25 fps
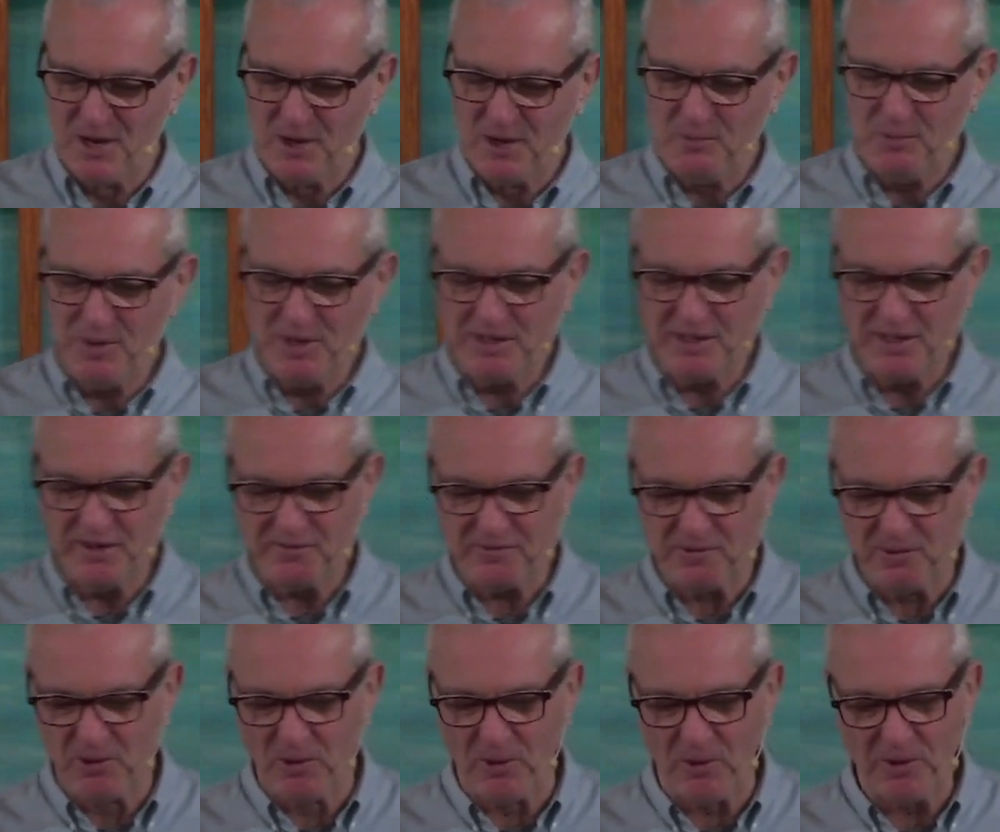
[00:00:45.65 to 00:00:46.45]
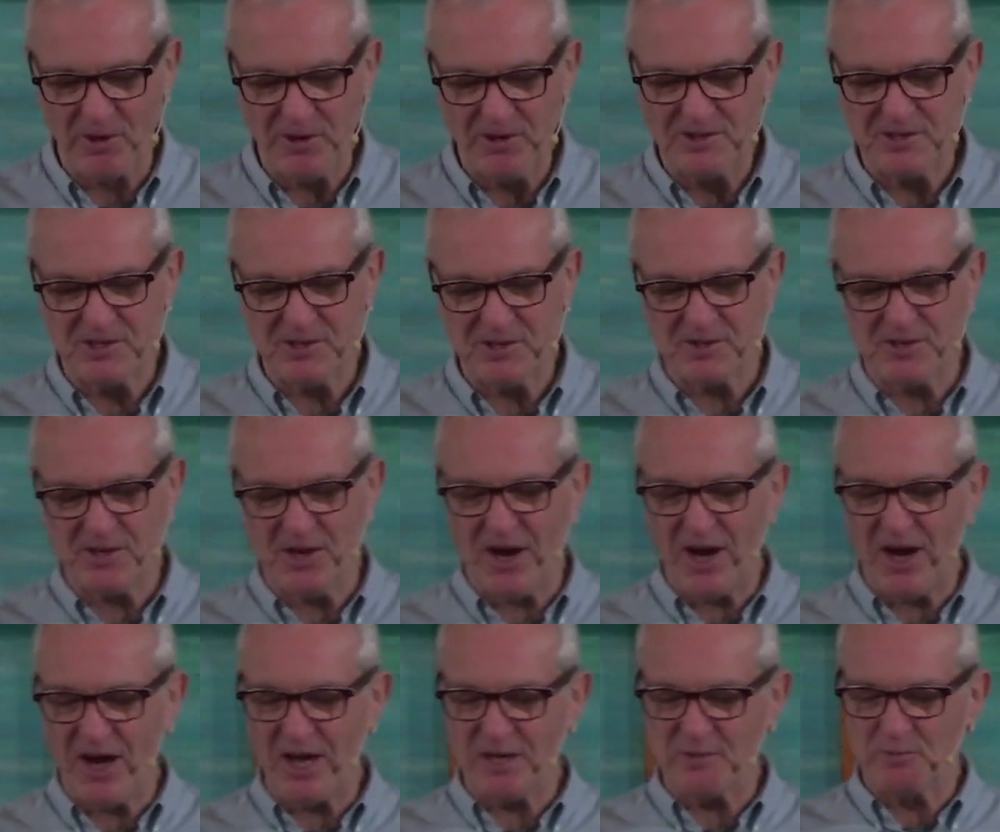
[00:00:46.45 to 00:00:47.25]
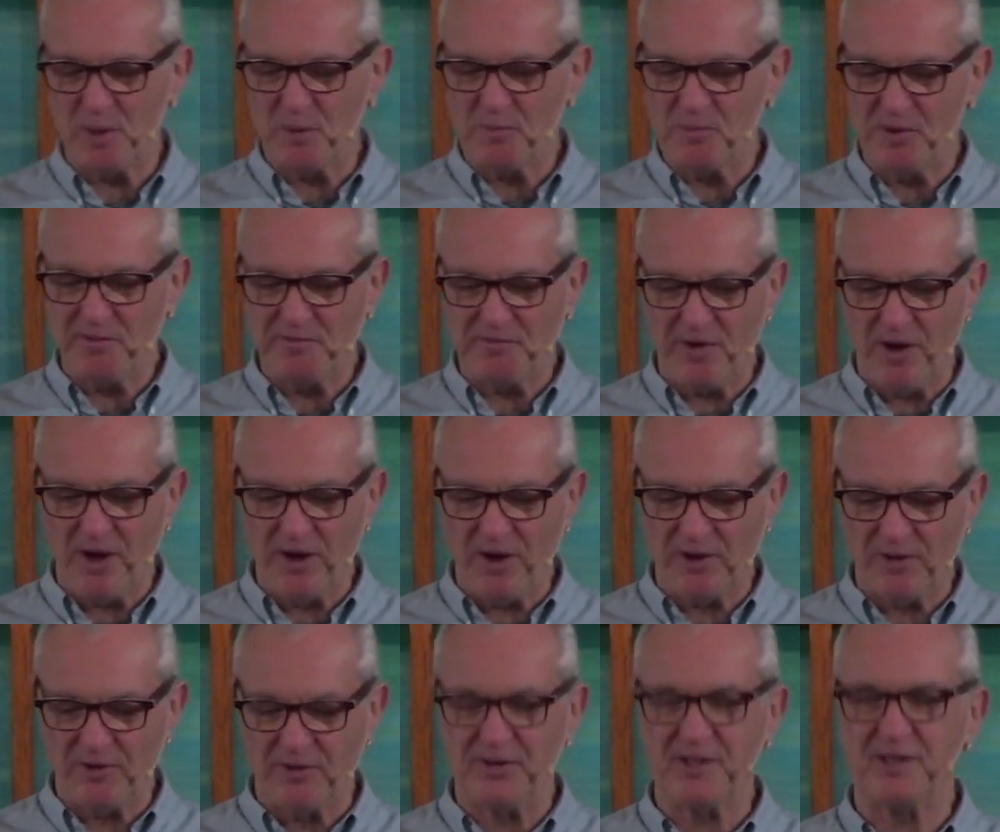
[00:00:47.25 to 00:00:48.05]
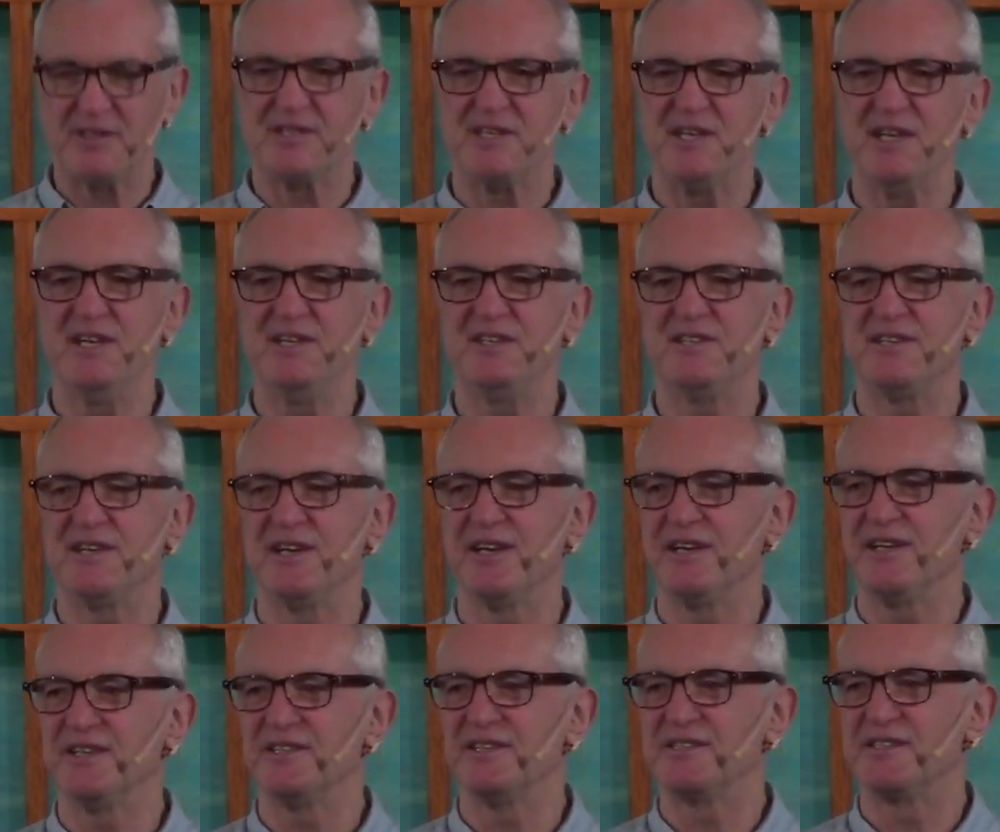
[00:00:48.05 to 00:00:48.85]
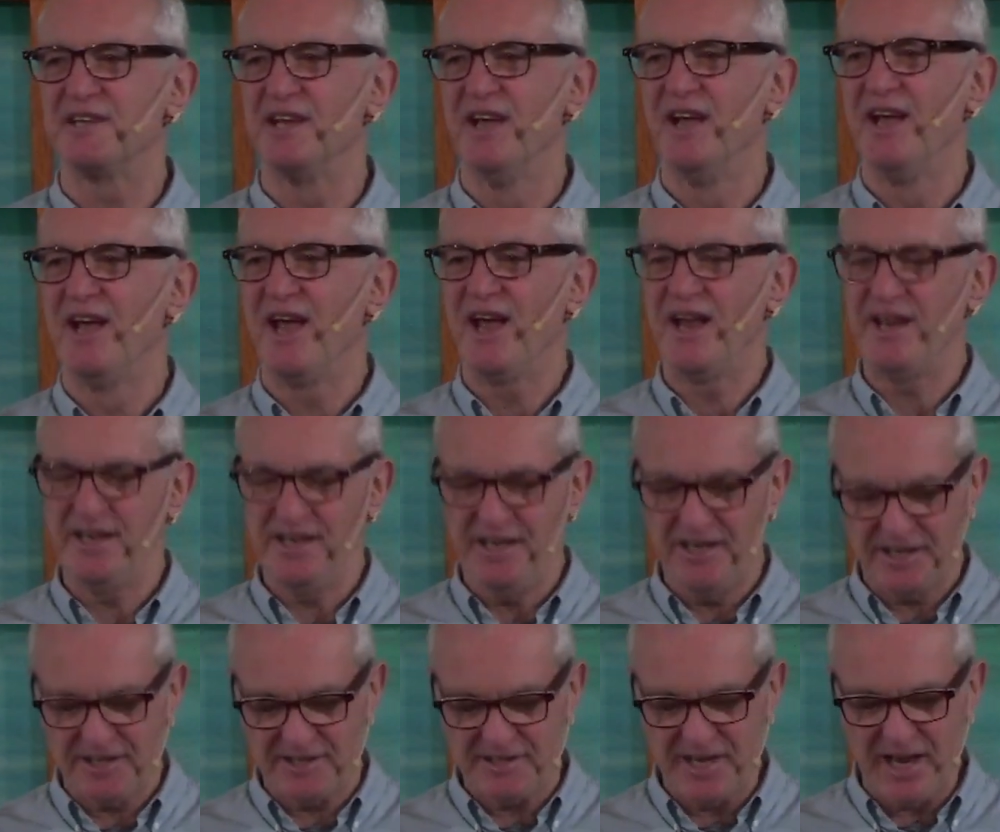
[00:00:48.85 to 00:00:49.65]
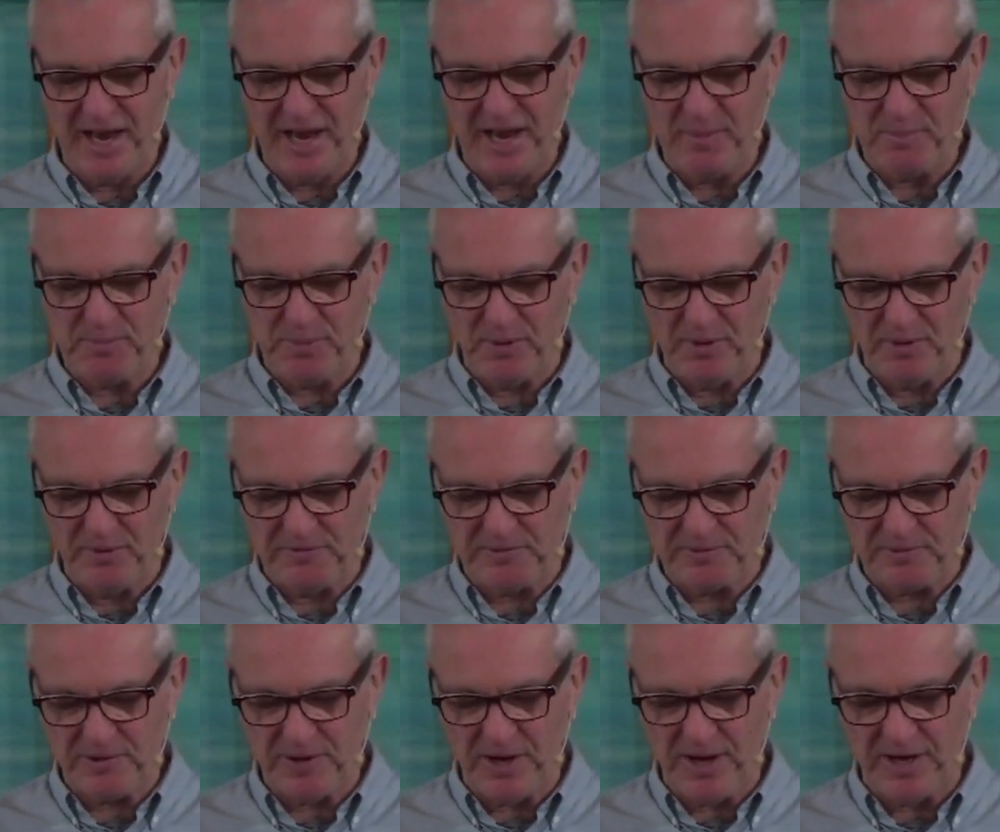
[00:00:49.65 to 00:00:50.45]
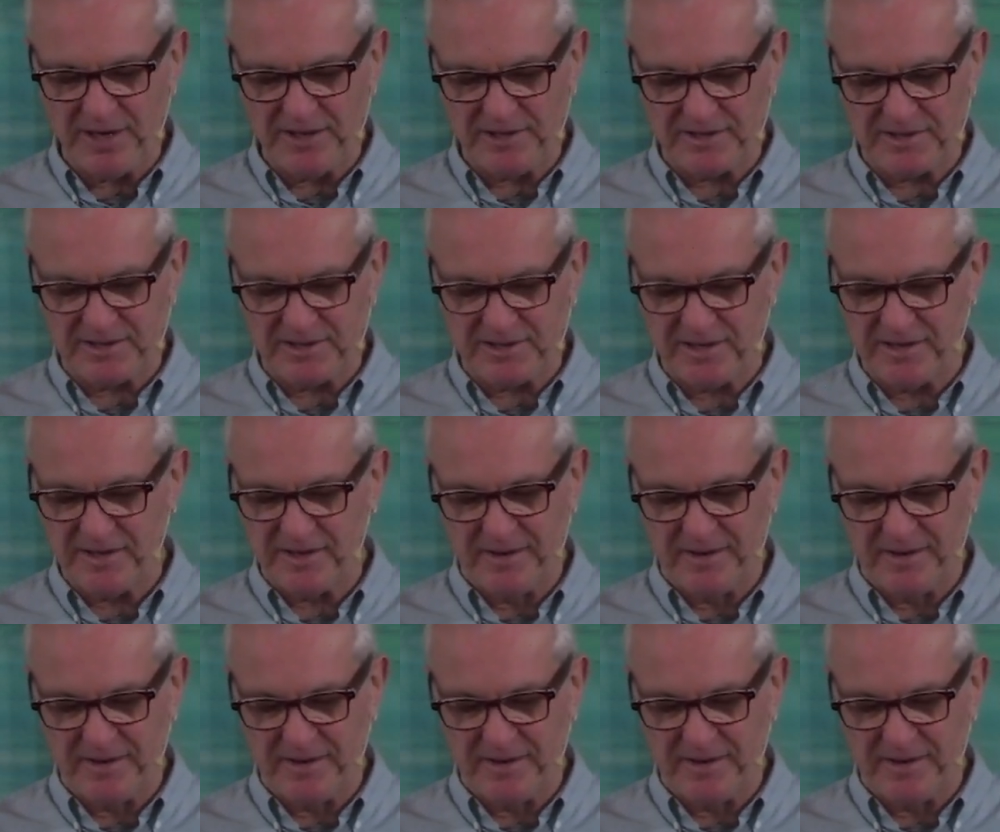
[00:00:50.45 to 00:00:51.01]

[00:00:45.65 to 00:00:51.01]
We give glory to God when we follow the teachings and the example of Christ.